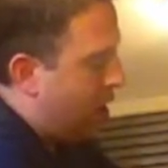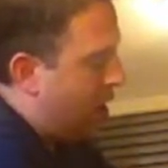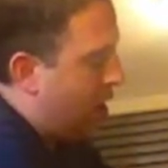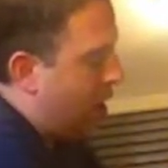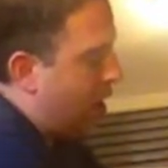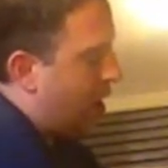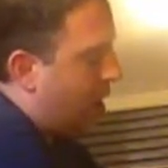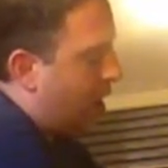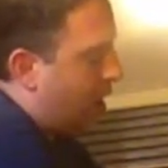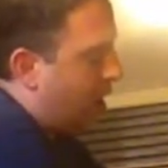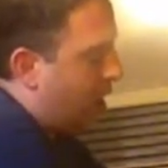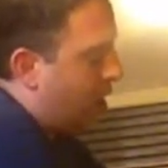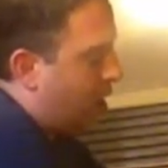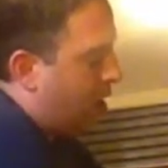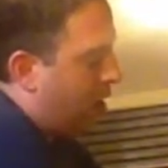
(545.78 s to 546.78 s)
in
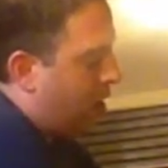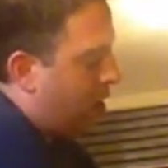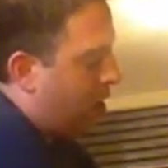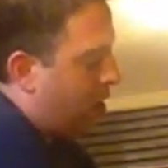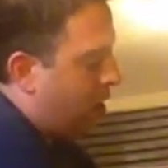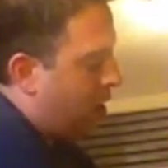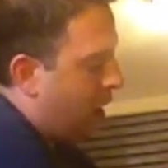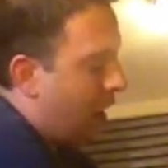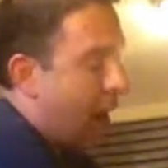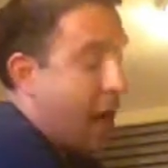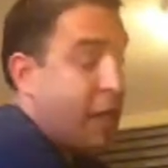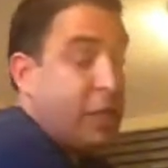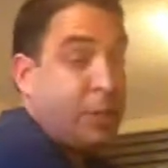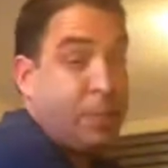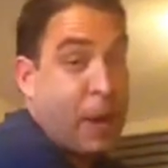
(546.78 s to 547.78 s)
a
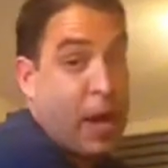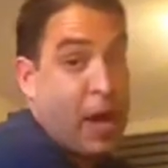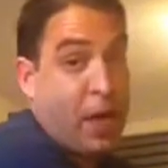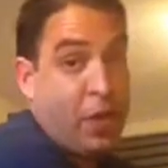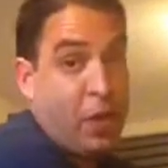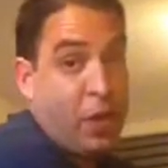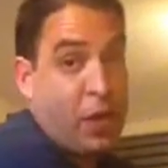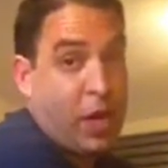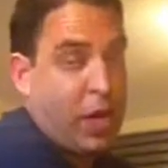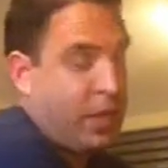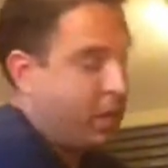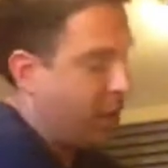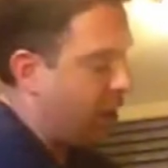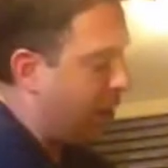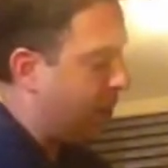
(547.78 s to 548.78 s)
ice bath, okay,
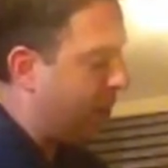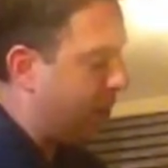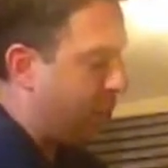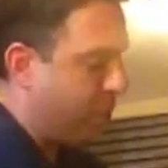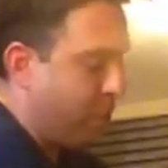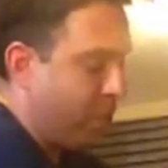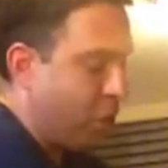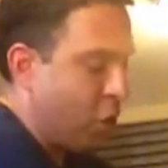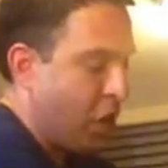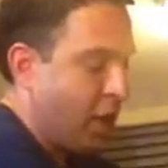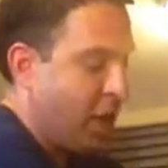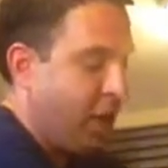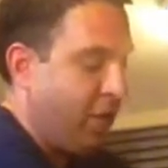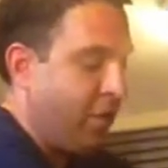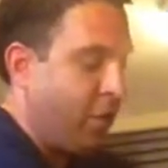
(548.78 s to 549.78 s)
to keep it from cooking
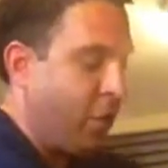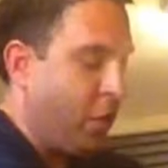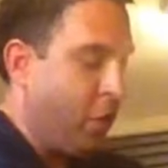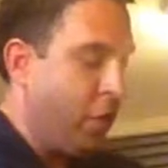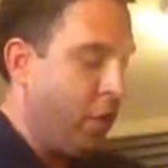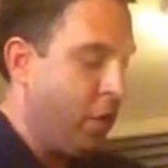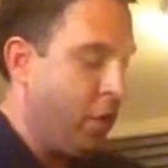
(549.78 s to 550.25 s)
any further.